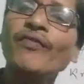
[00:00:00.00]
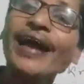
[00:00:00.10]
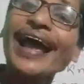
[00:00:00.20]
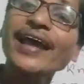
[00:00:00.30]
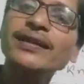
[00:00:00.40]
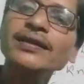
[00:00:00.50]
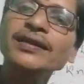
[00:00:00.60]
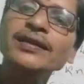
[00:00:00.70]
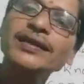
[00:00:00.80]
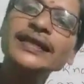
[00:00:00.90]

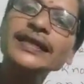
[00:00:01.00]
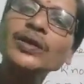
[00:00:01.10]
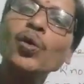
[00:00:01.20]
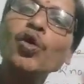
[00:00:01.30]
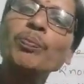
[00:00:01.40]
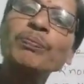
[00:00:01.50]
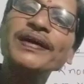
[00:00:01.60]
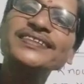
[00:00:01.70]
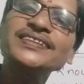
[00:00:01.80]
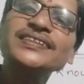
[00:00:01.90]
when he
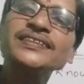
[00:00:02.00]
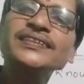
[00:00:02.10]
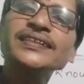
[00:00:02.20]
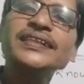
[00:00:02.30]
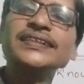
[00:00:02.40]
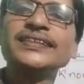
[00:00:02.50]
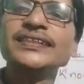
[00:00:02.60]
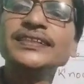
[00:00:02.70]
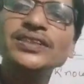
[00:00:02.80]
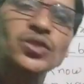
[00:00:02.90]
opens
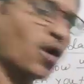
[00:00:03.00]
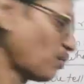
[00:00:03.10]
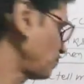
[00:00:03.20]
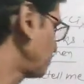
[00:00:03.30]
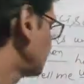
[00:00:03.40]
his shop.